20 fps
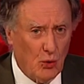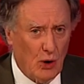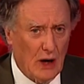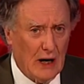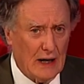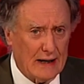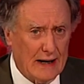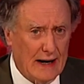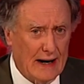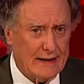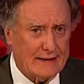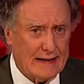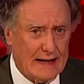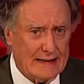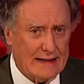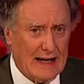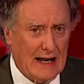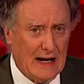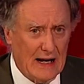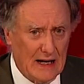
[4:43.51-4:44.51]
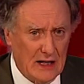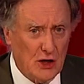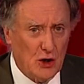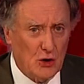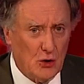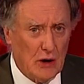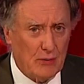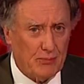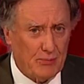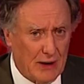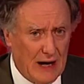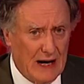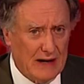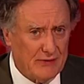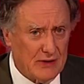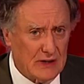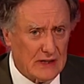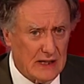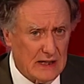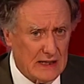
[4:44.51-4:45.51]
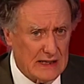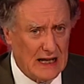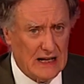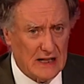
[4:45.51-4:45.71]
what are they telling you in private